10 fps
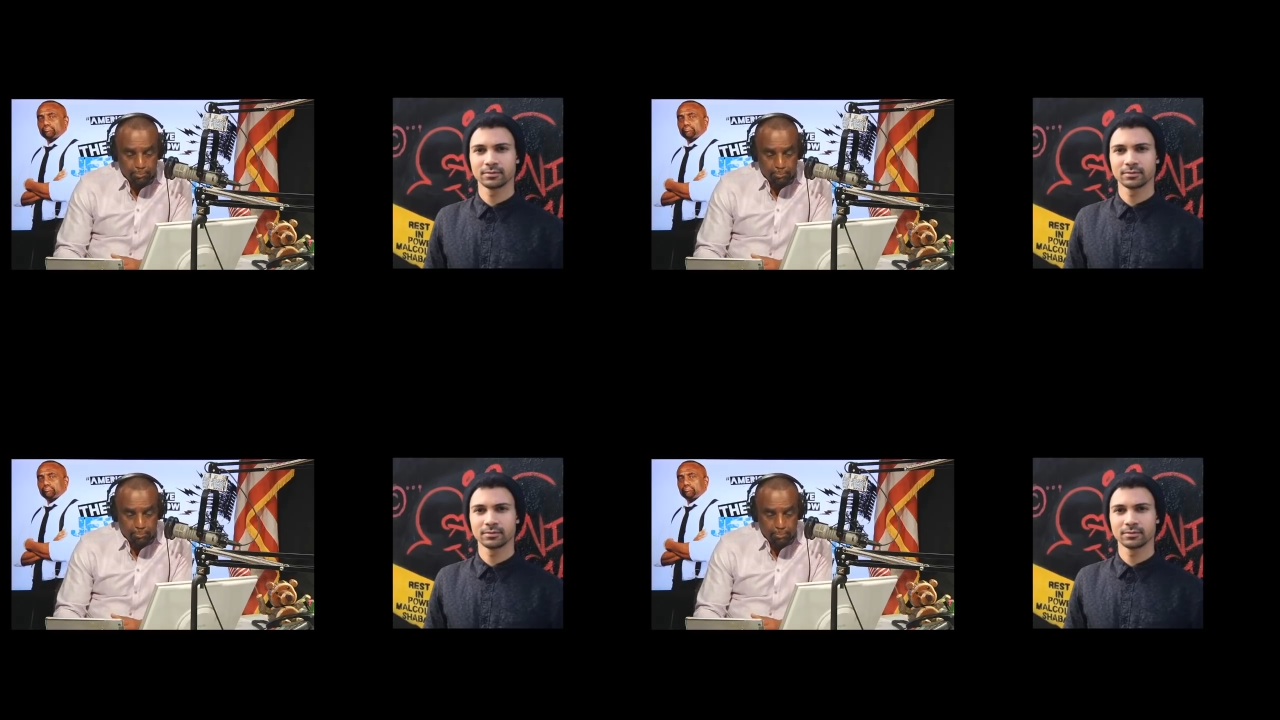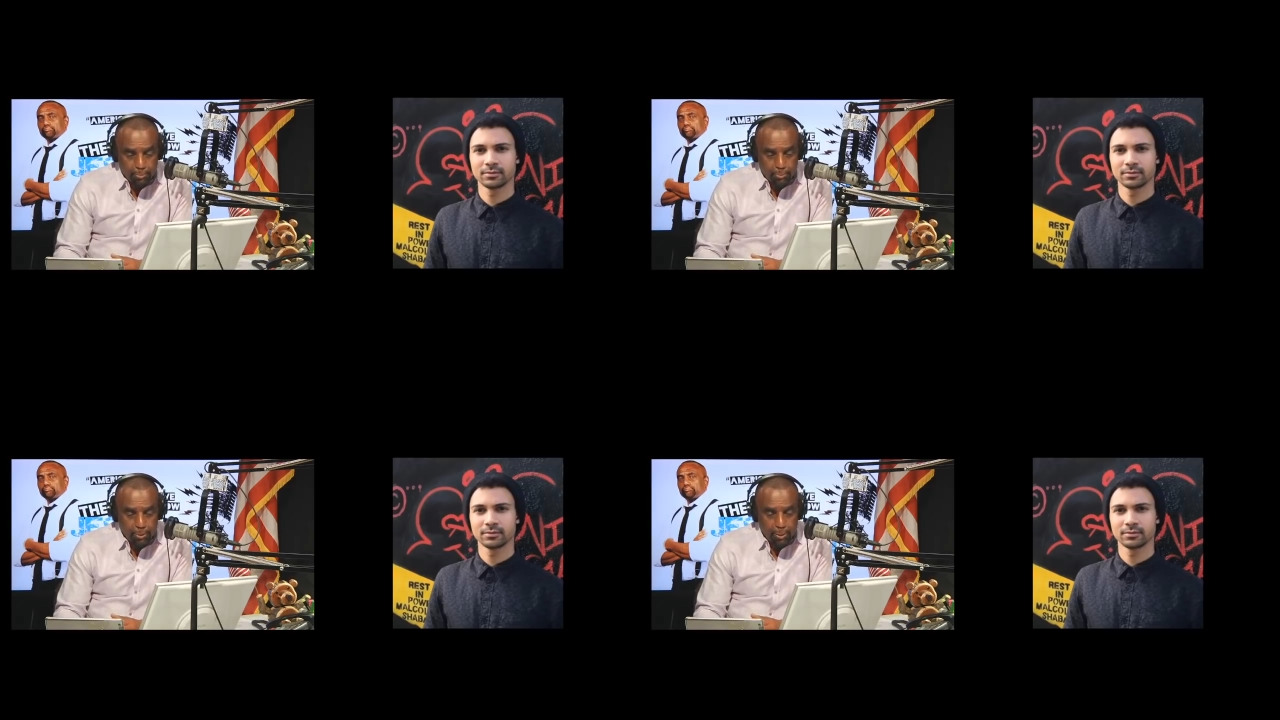
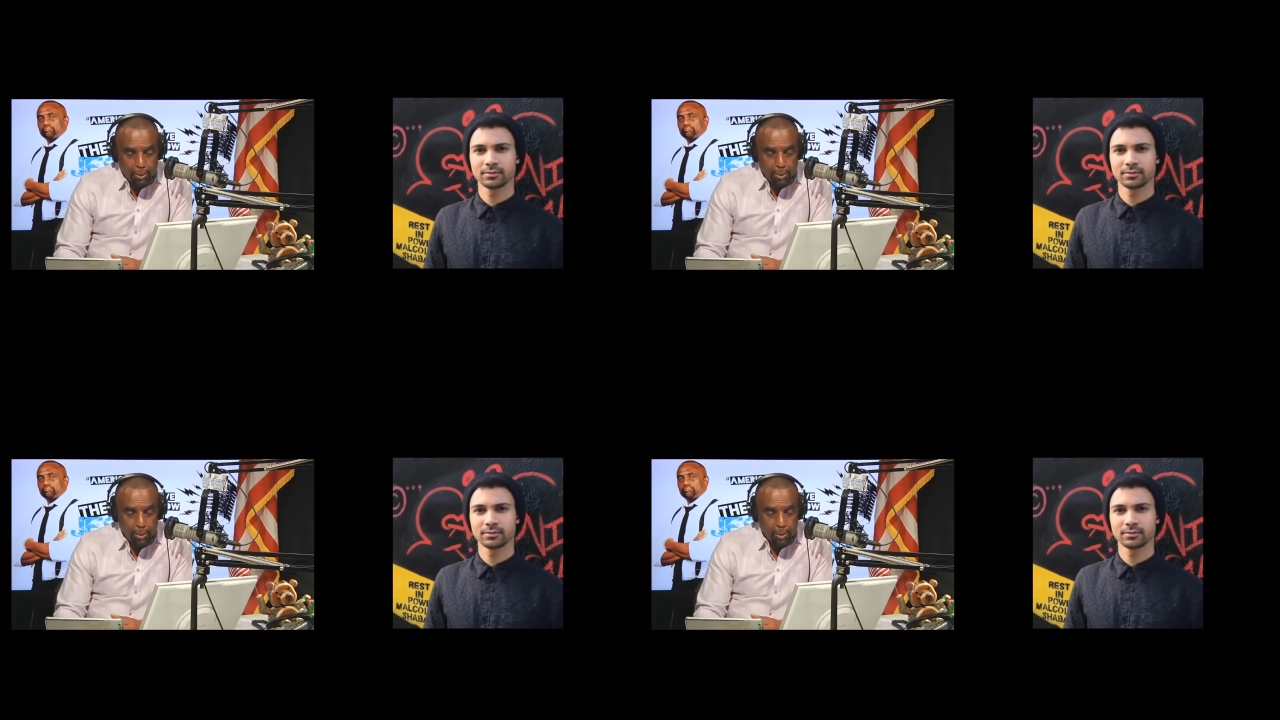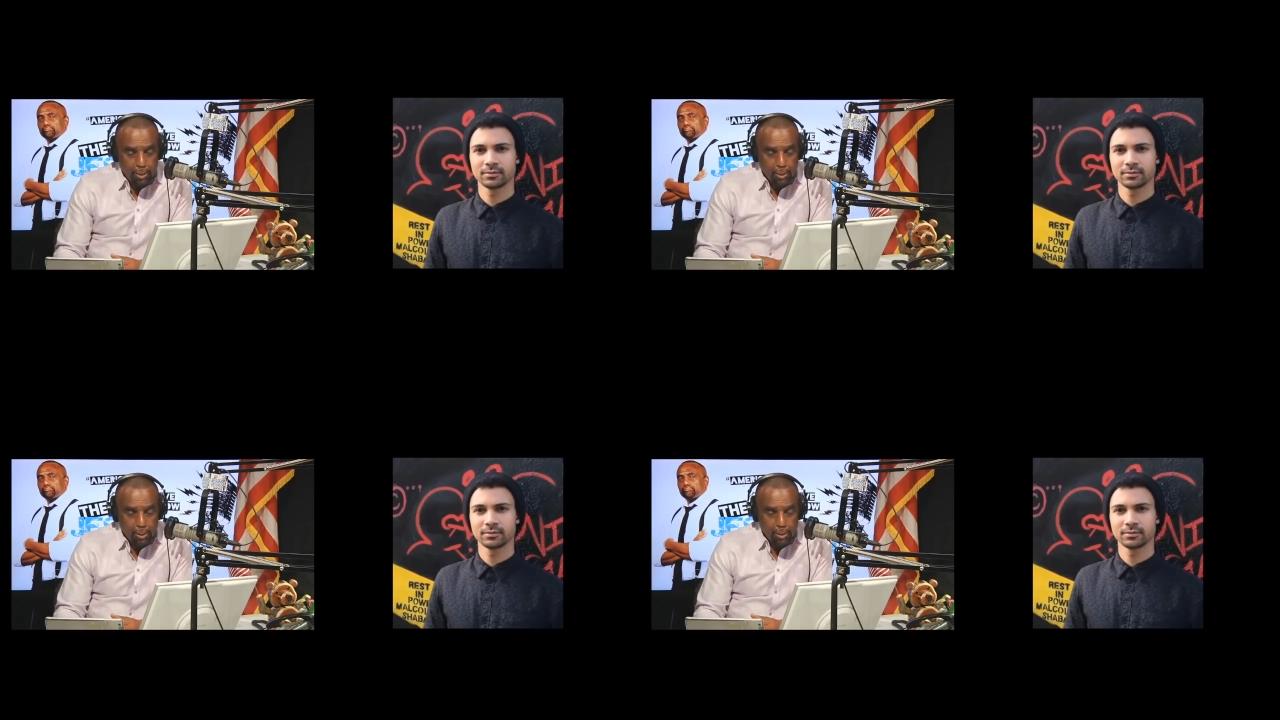
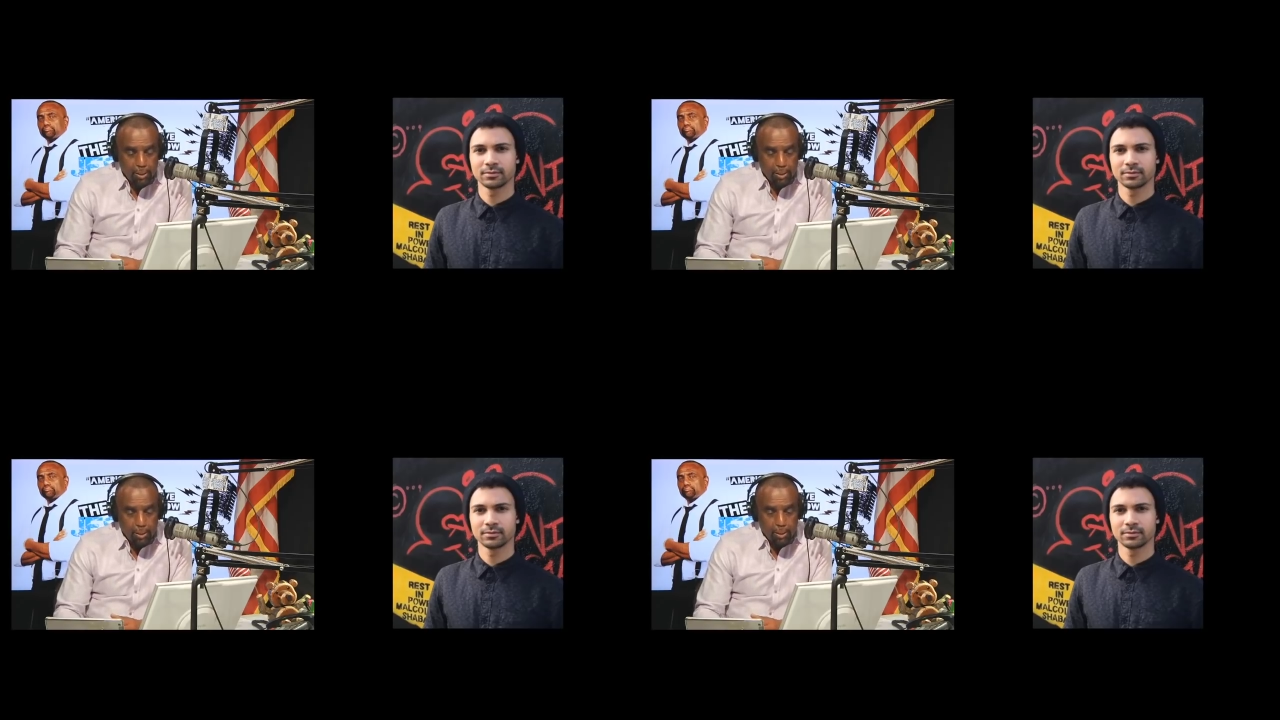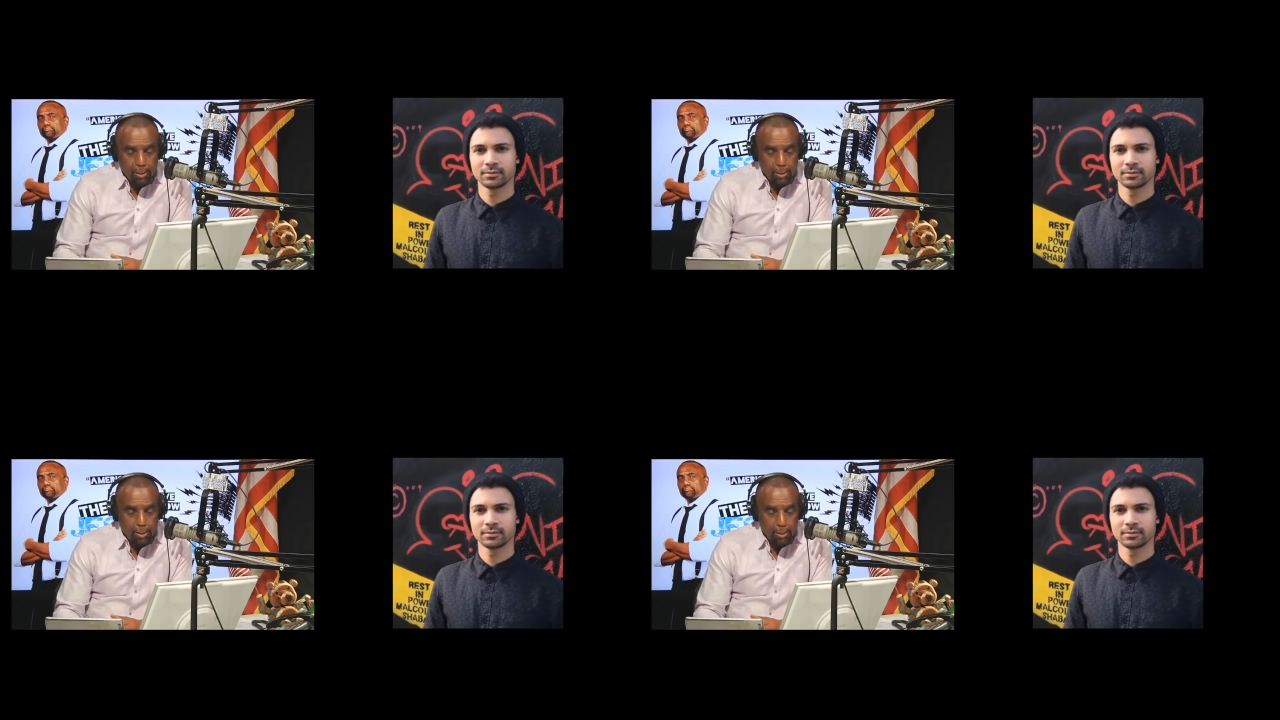
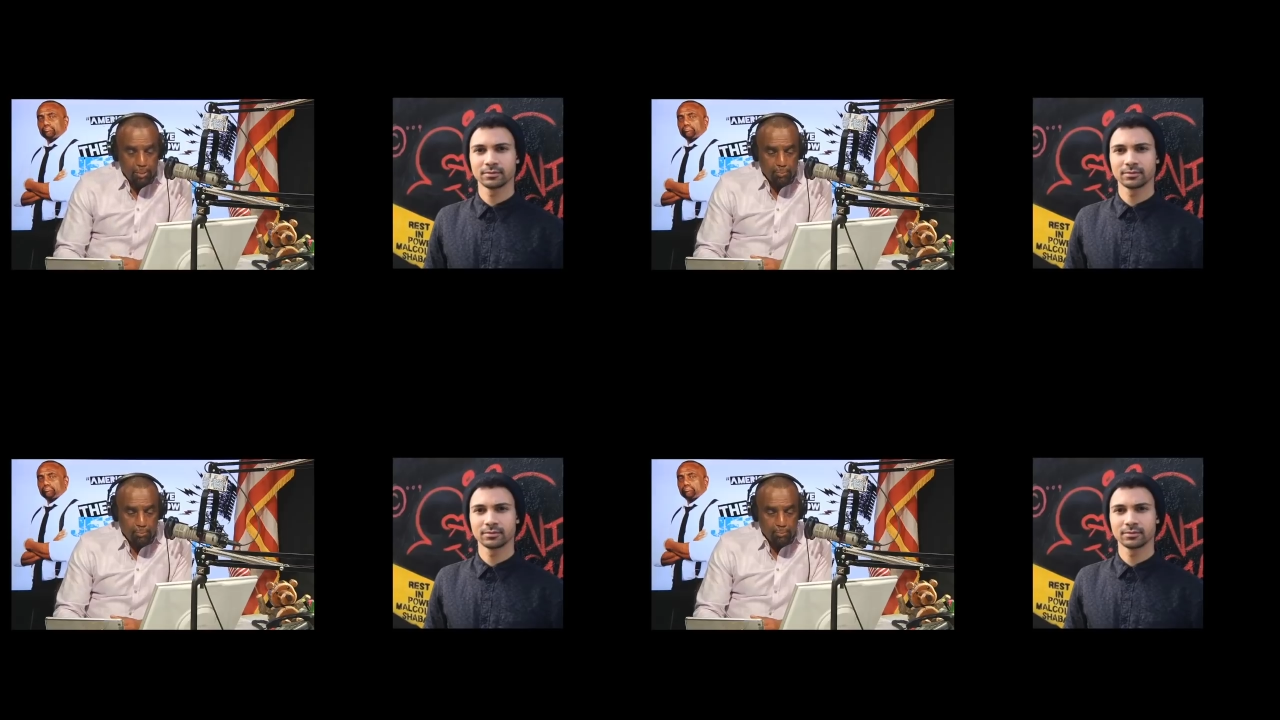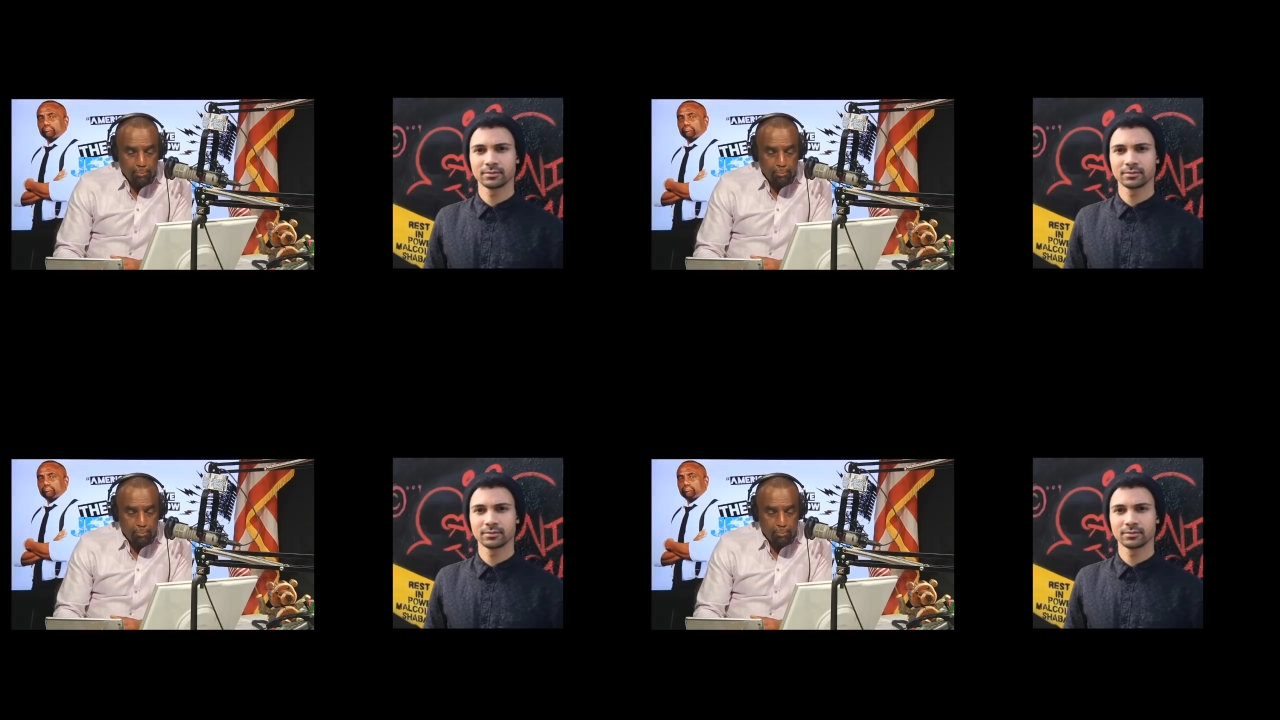Nothing is said.